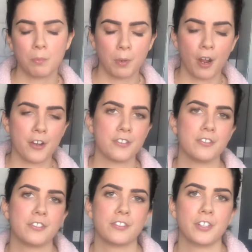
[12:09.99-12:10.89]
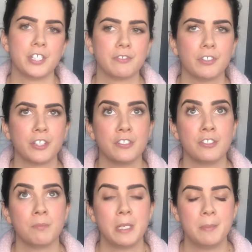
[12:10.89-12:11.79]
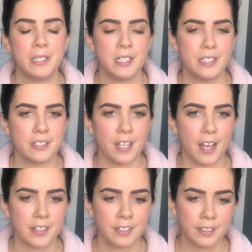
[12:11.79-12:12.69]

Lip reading: prior to the transfer because your baby needs that.